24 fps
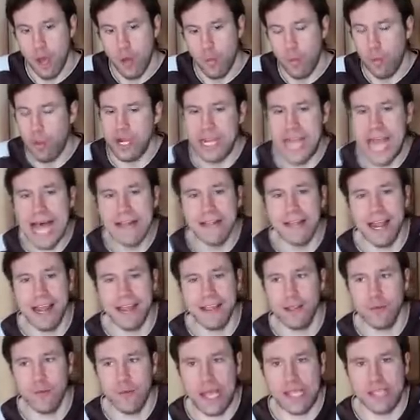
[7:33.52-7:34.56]
were not
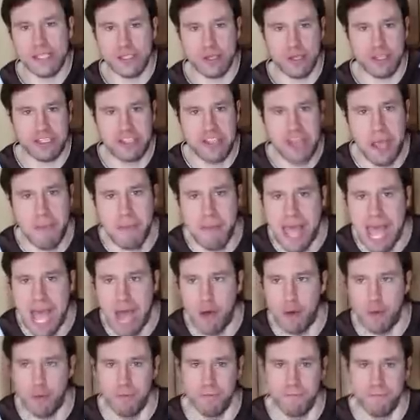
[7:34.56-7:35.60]
letting the wrestlers come
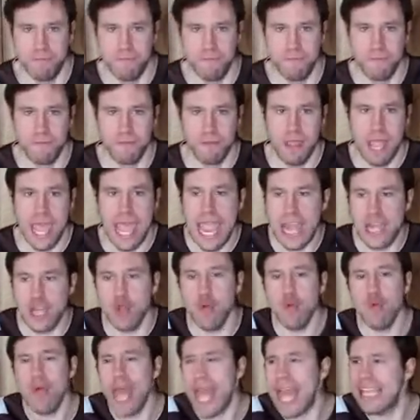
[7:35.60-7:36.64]
out. And
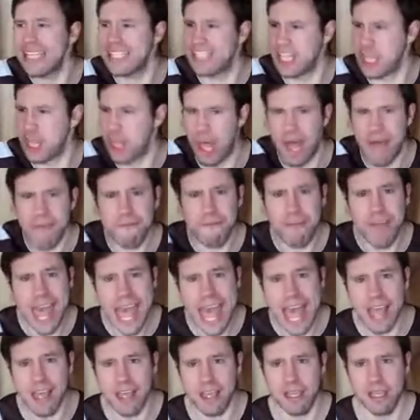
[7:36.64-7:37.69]
you guys love
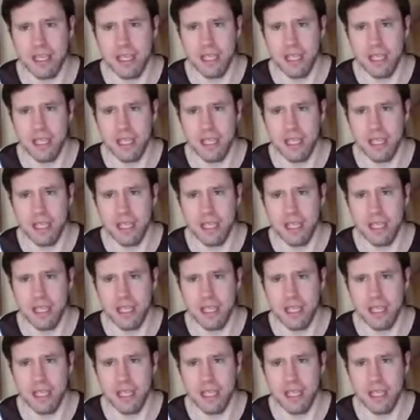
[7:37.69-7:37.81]
that?